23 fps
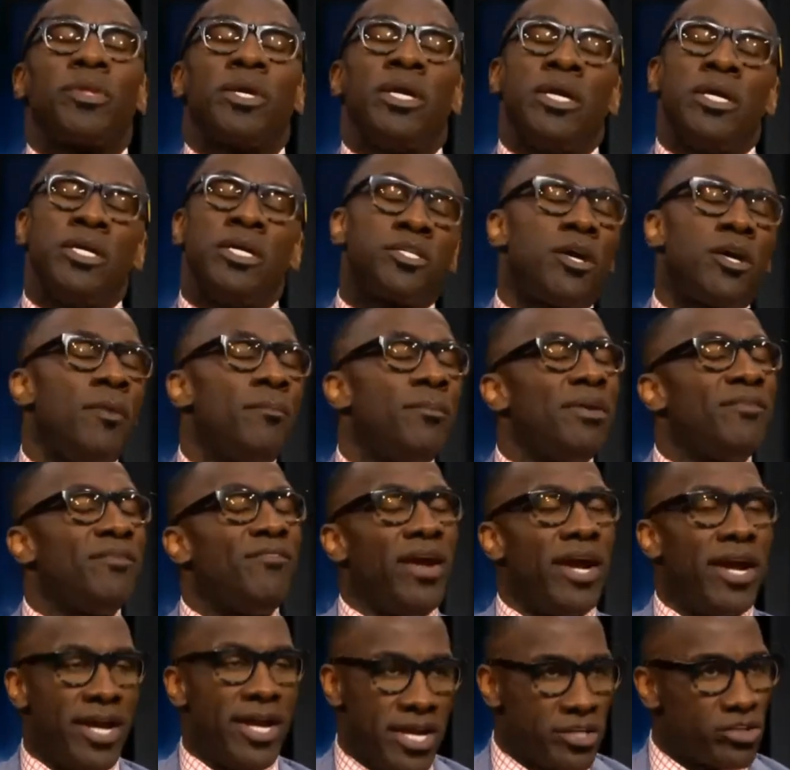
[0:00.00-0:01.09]
It's gonna be
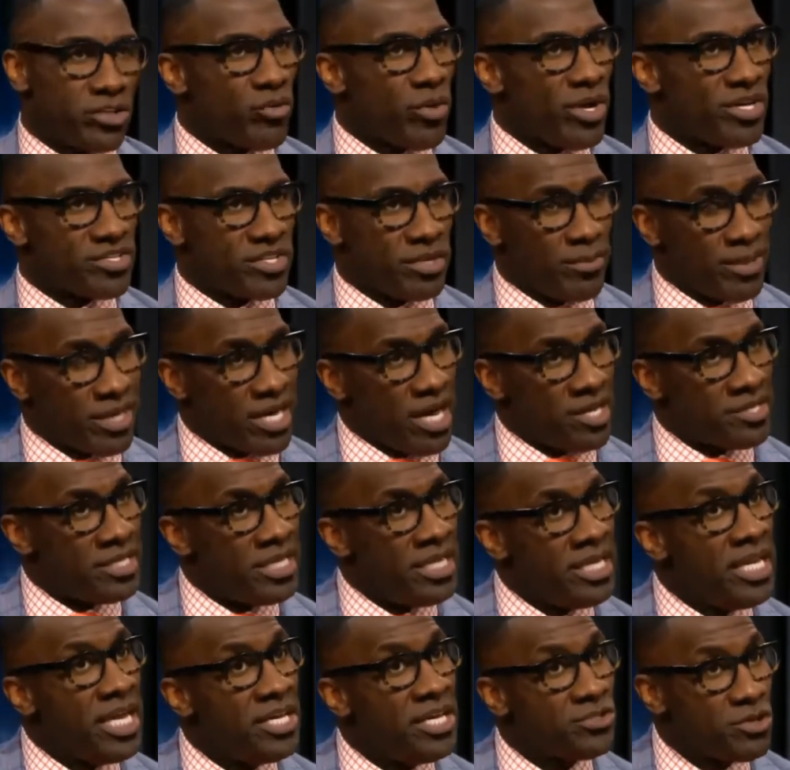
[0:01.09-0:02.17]
very interesting because he
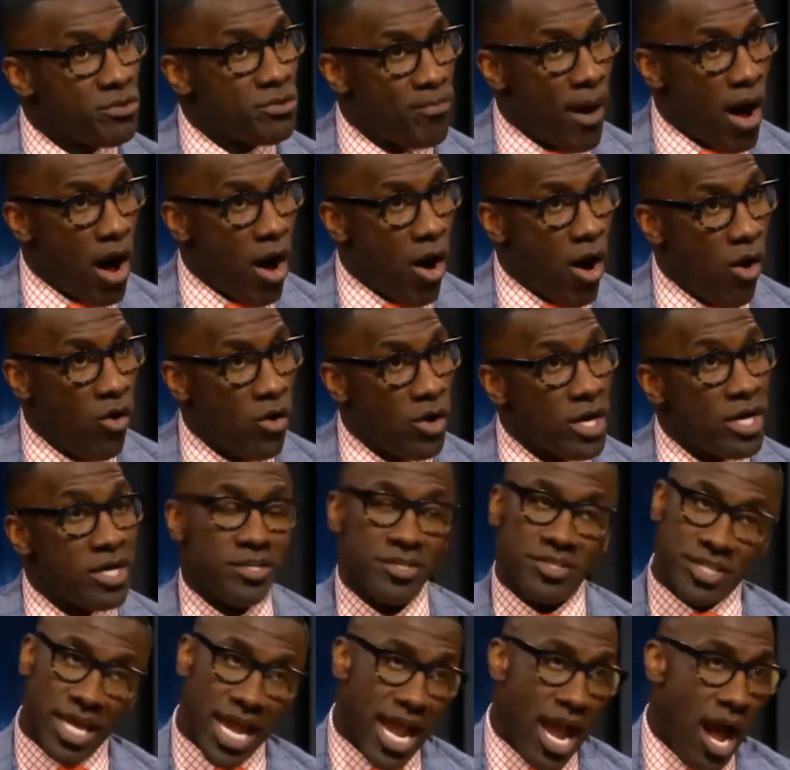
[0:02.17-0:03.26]
needs the ball.
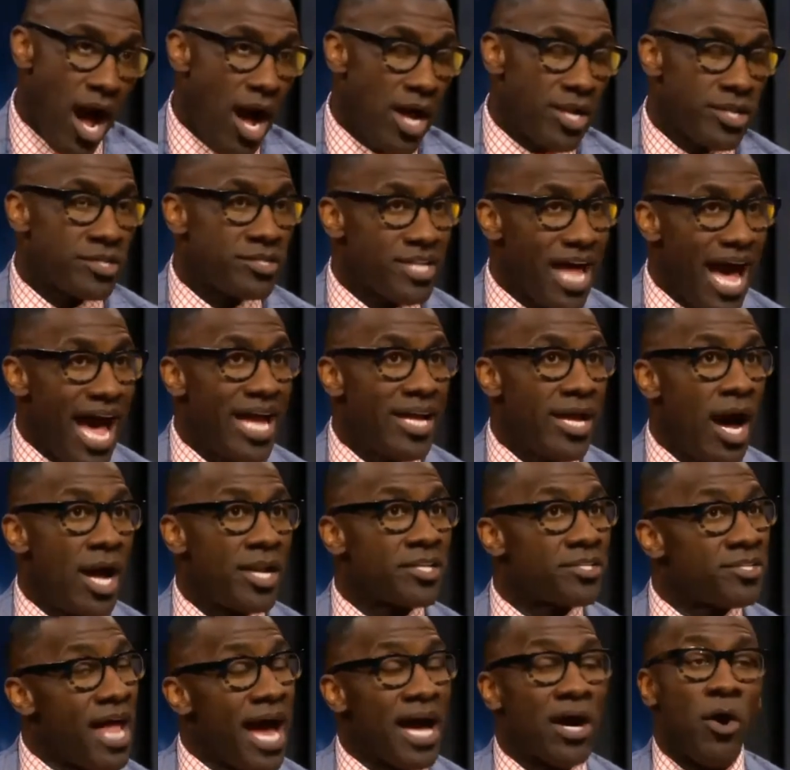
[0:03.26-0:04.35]
Zion, Zion
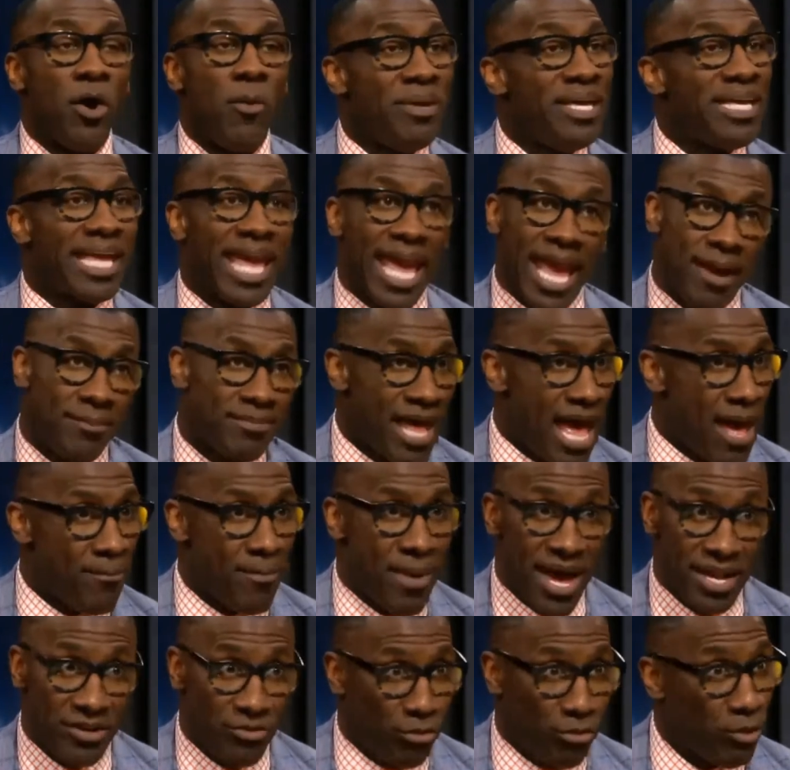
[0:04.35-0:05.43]
is not gonna be camped out
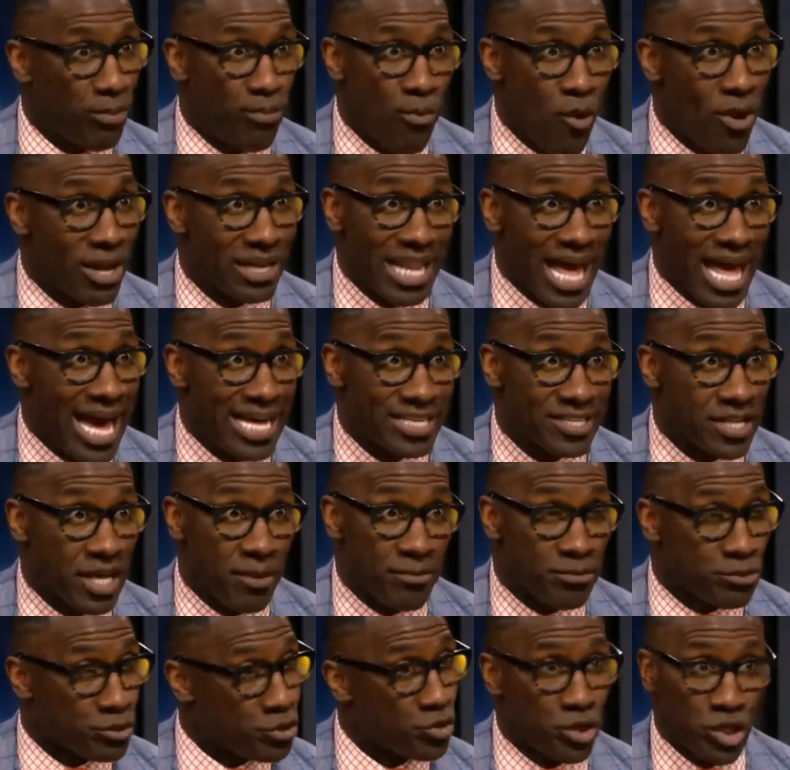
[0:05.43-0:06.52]
by the three-point line,
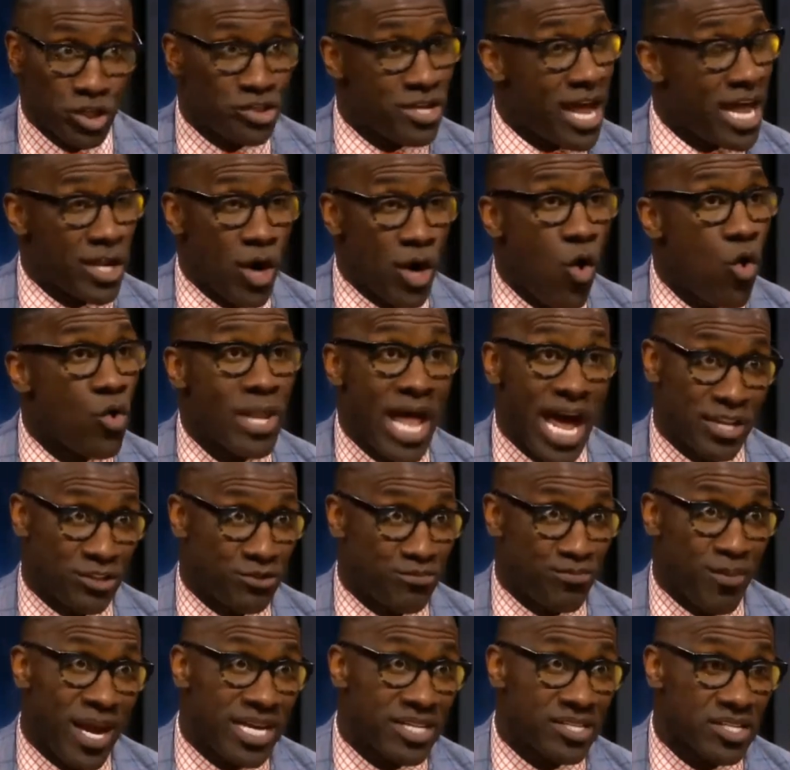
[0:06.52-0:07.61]
Skip, so there's not a whole lot of
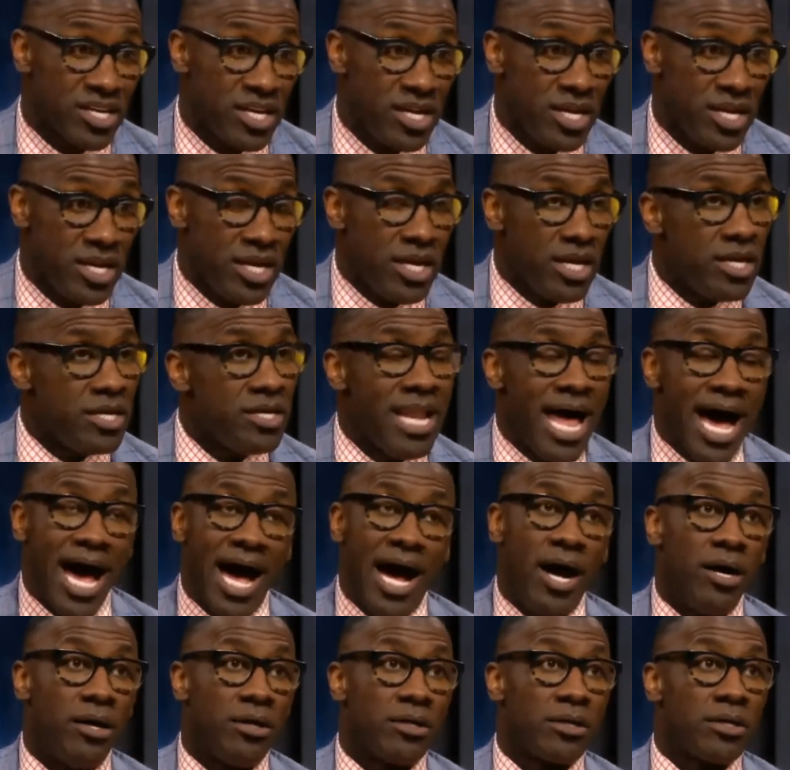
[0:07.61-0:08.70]
space.
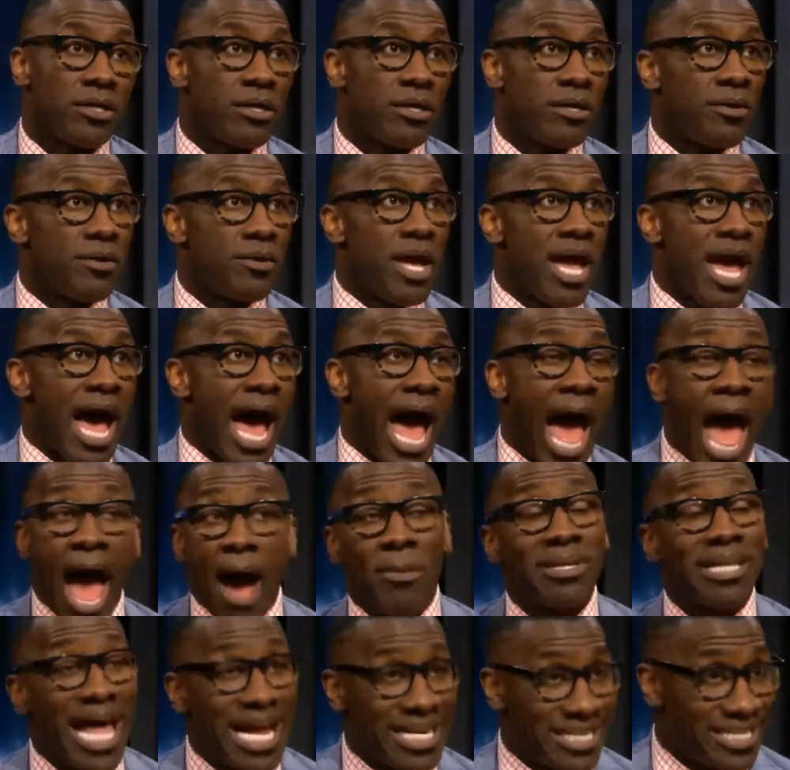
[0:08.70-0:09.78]
Now, I
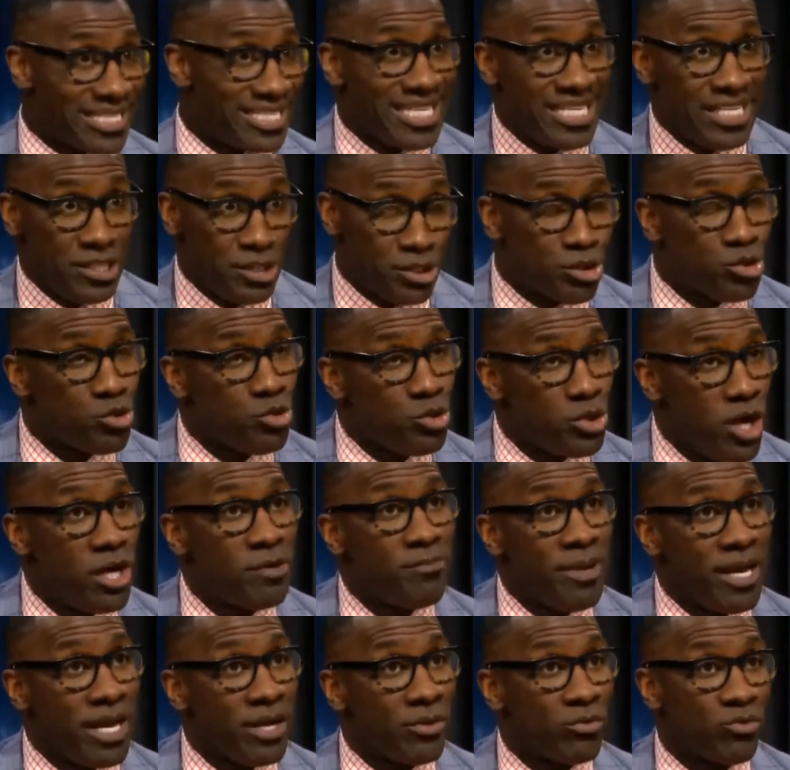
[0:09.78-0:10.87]
would like to see these two young
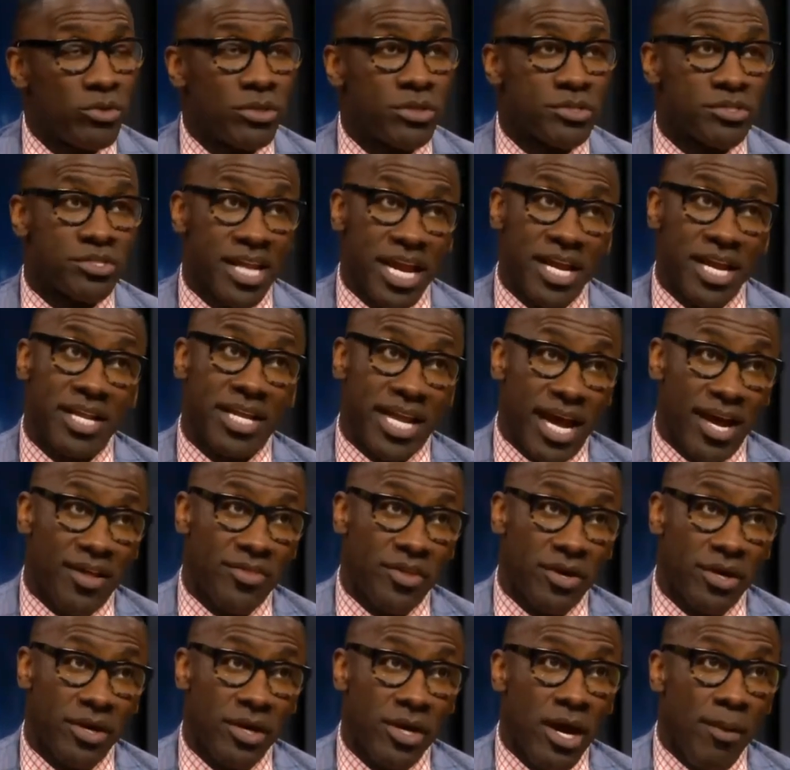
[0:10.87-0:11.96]
men stay
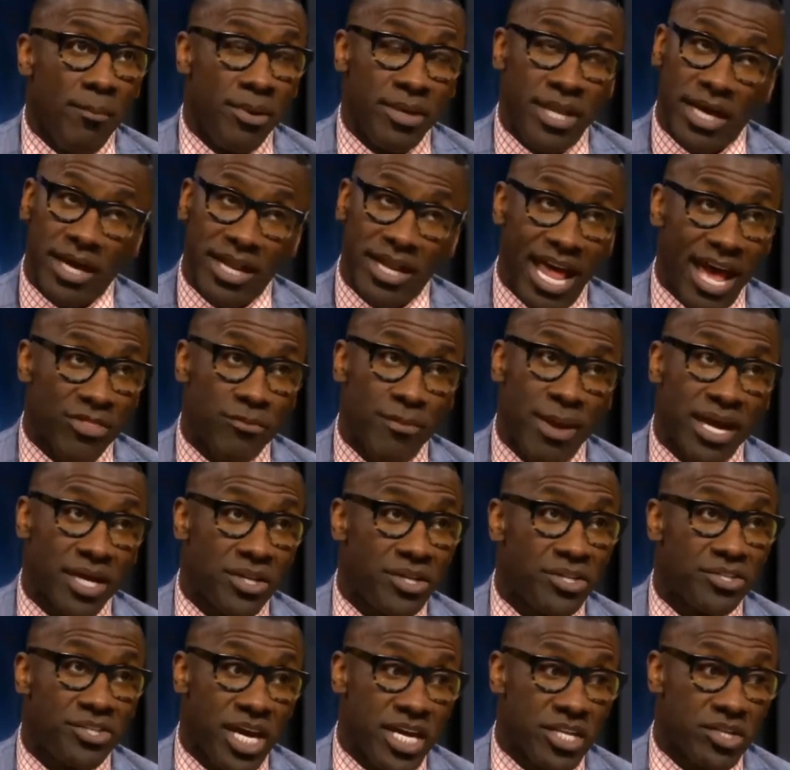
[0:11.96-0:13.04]
together, but they're gonna have to make a
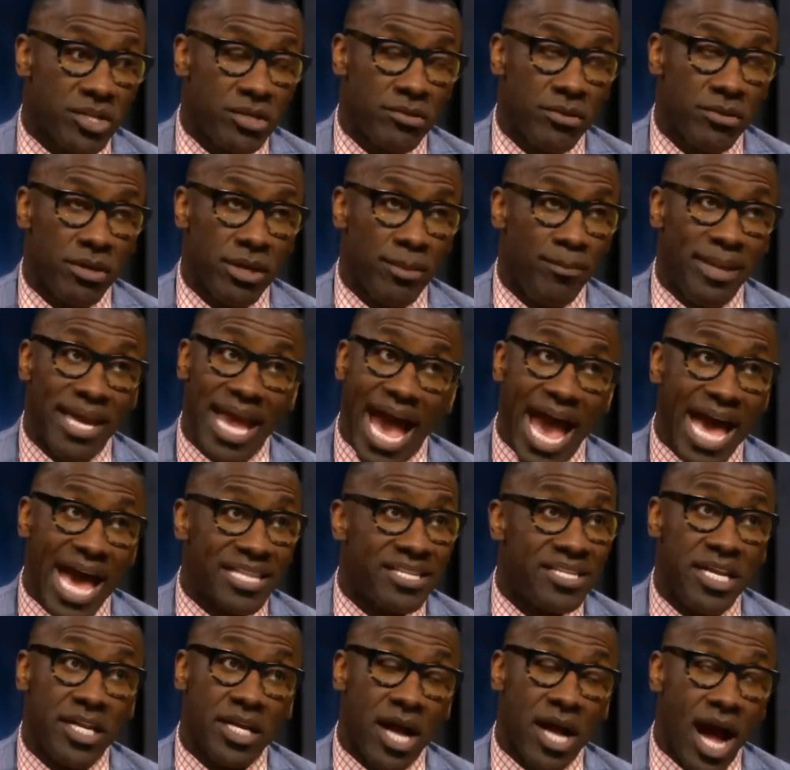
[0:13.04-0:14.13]
decision. BI's
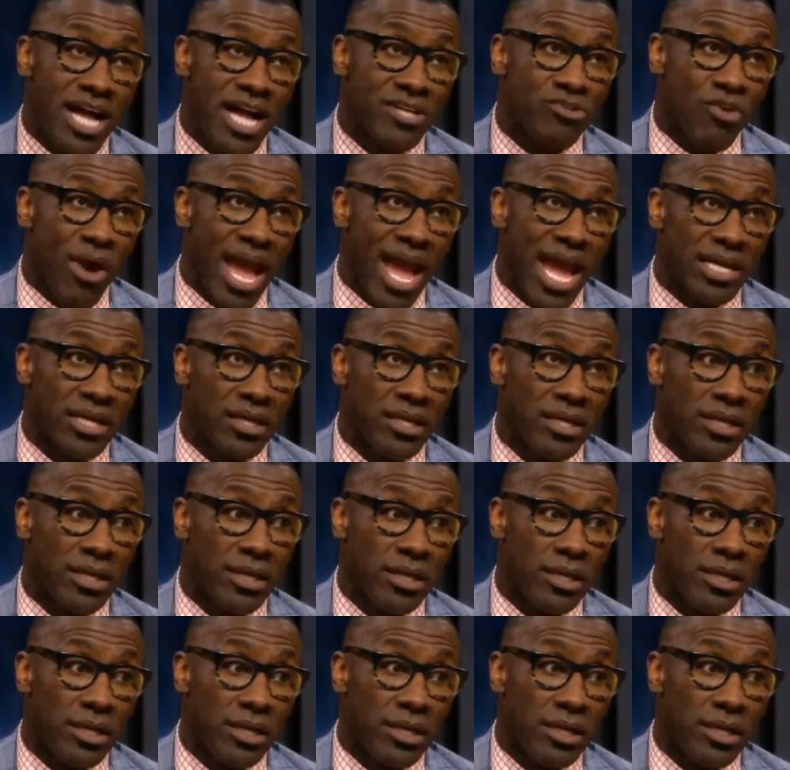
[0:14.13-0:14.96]
need a contract. Okay.